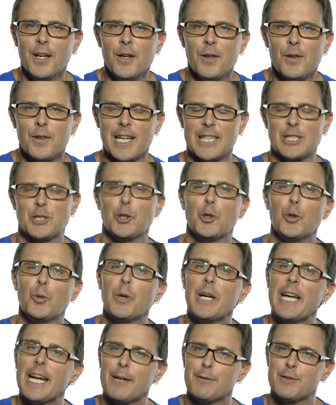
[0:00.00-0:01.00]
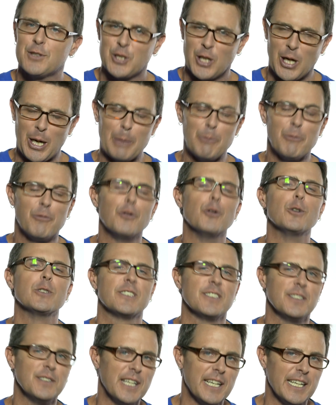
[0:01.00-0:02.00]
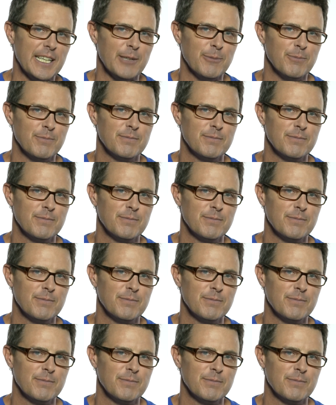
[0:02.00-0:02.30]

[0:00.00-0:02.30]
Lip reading: That's all we have time for today.